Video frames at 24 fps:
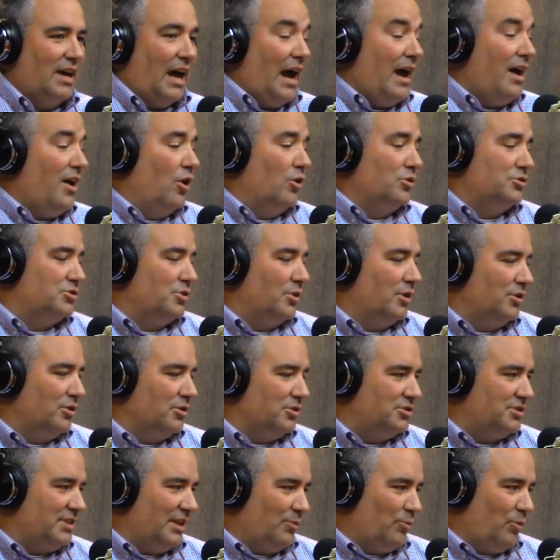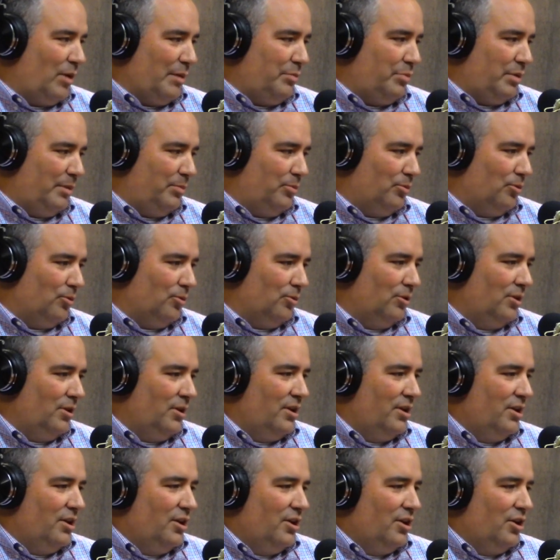I also understand why people
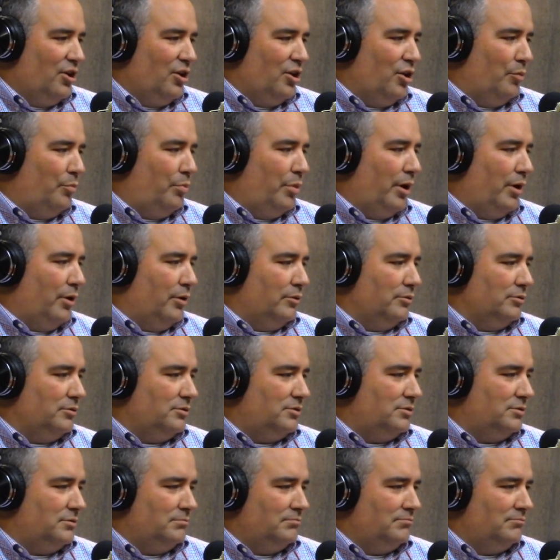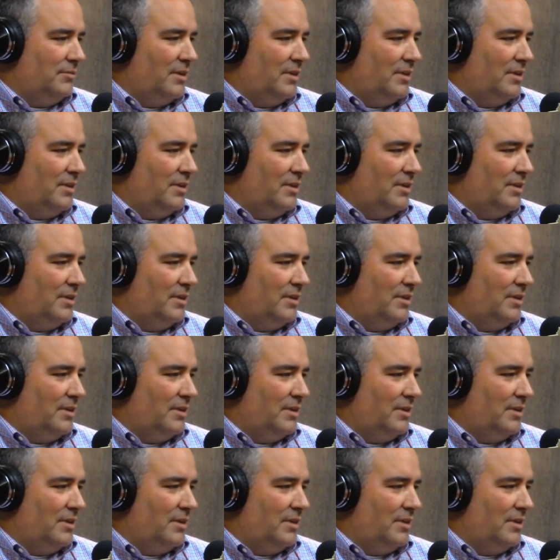oppose